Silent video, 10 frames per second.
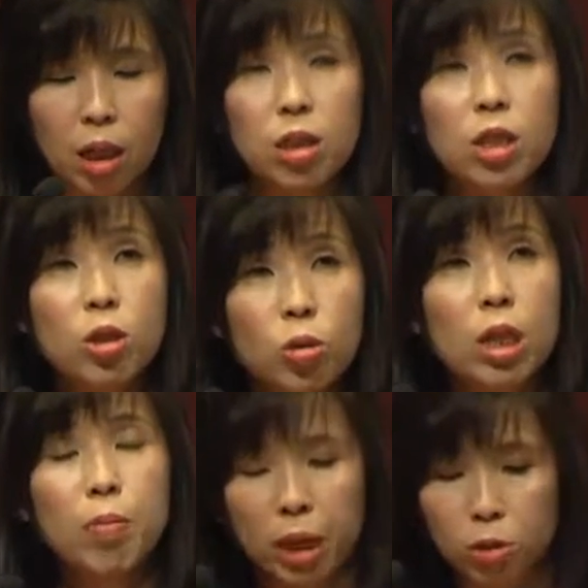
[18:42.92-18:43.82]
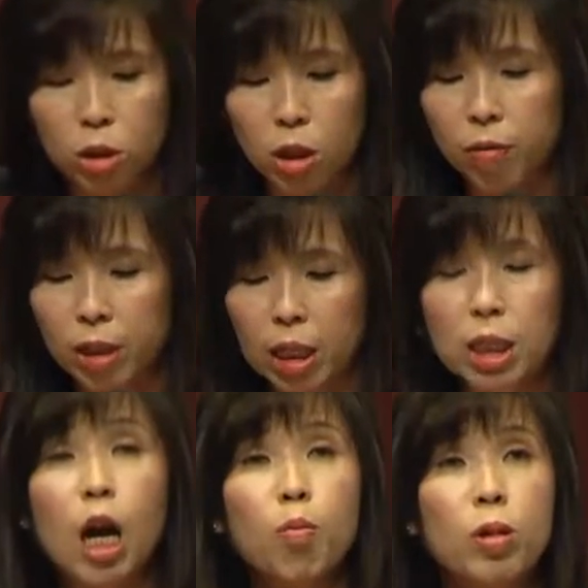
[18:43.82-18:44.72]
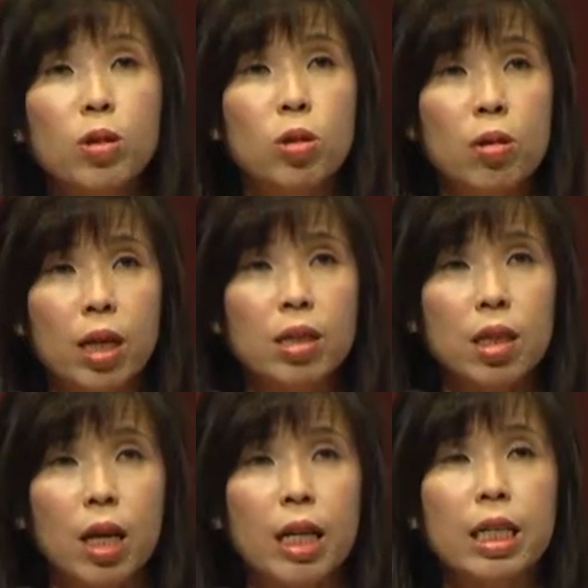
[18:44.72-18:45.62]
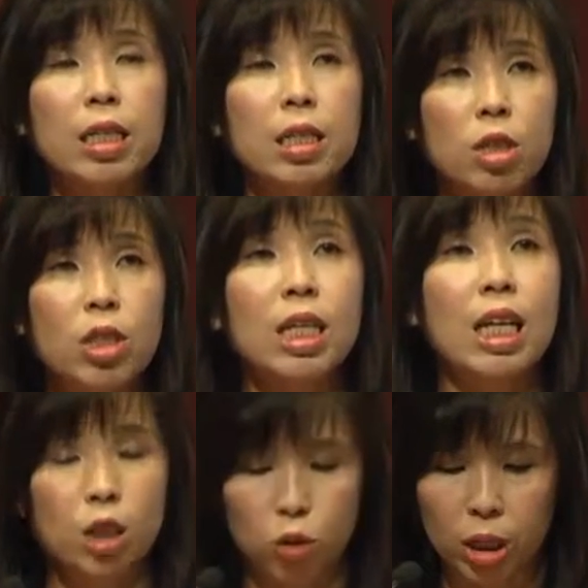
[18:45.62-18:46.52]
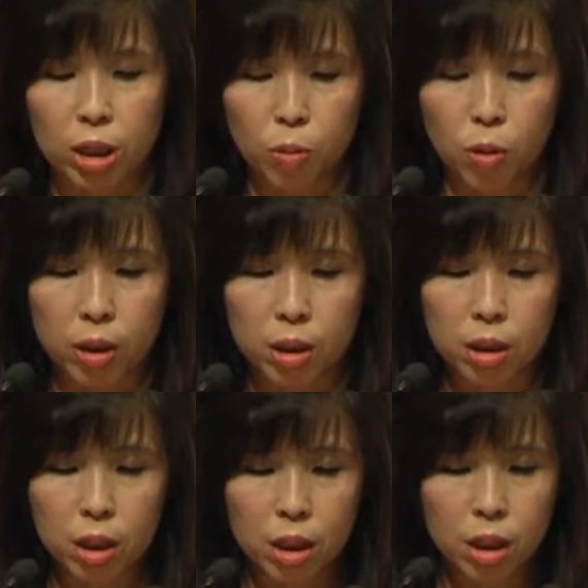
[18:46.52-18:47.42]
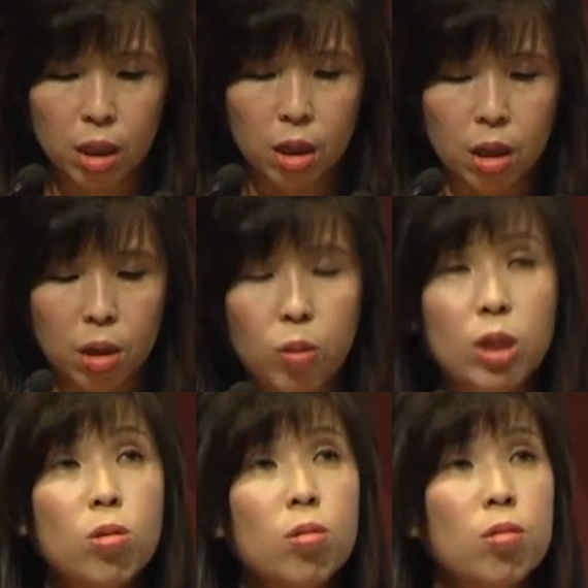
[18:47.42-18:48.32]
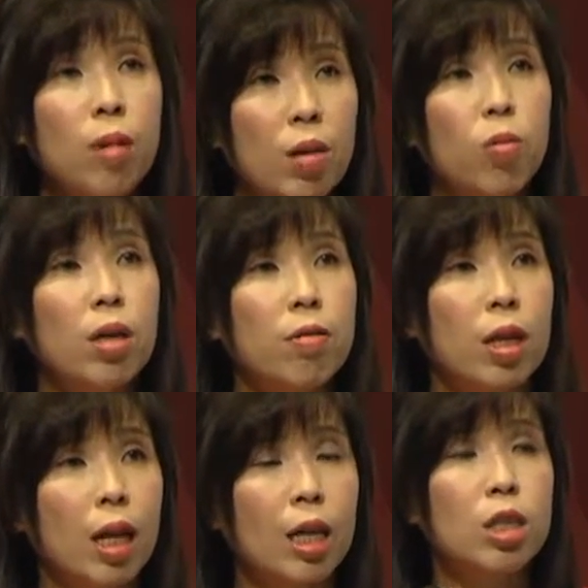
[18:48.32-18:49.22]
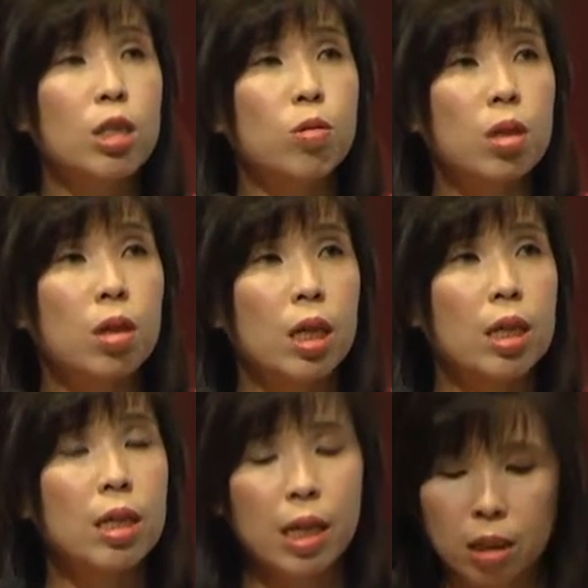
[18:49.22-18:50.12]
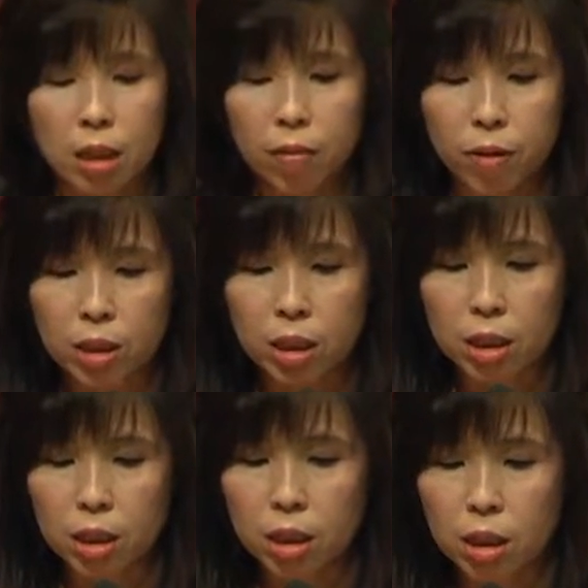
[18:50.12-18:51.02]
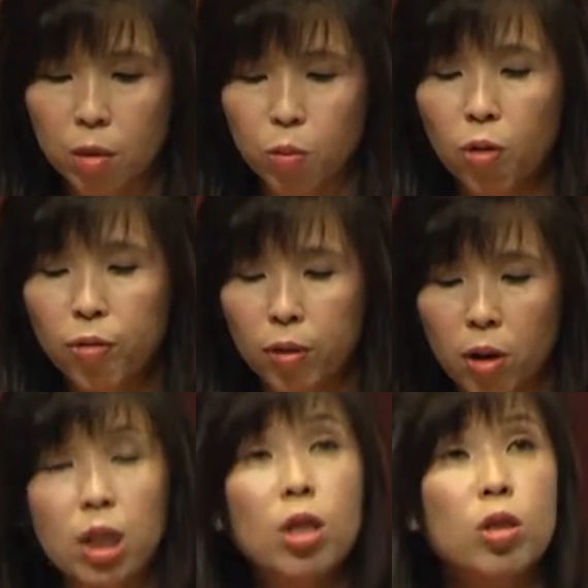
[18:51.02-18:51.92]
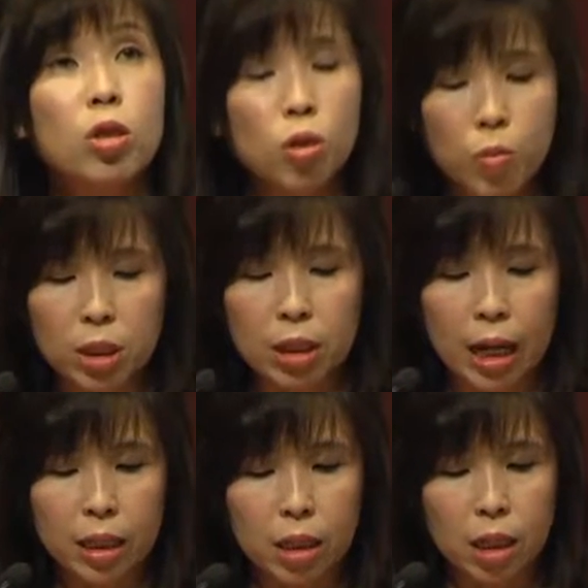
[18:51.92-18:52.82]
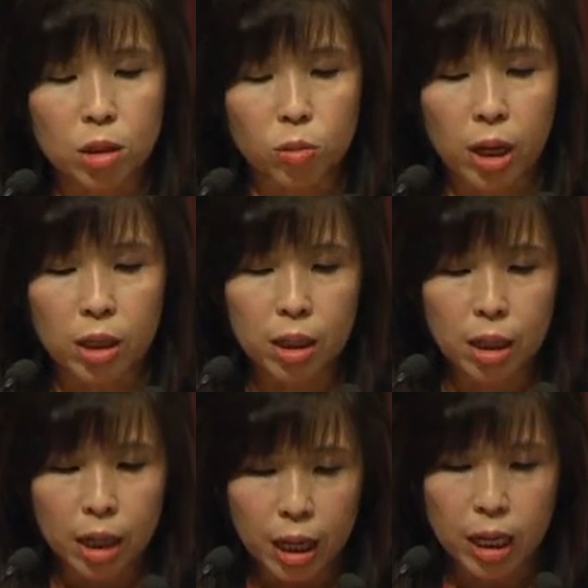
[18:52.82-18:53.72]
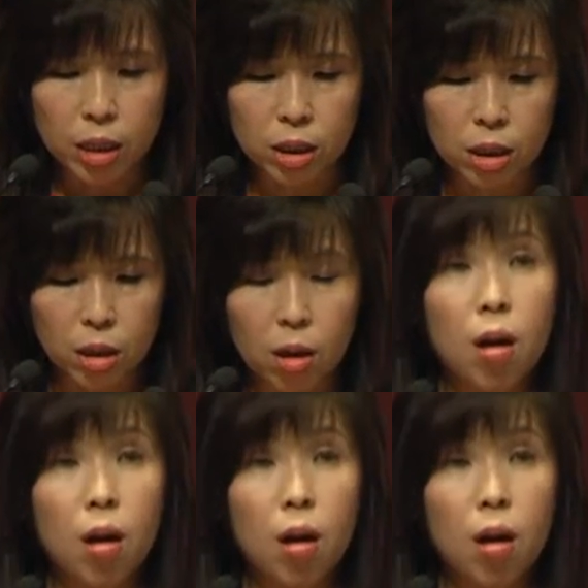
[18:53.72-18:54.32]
just using Microsoft as an example so that I can just illustrate the point. We do run one of the largest internet services, both on the consumer side as well as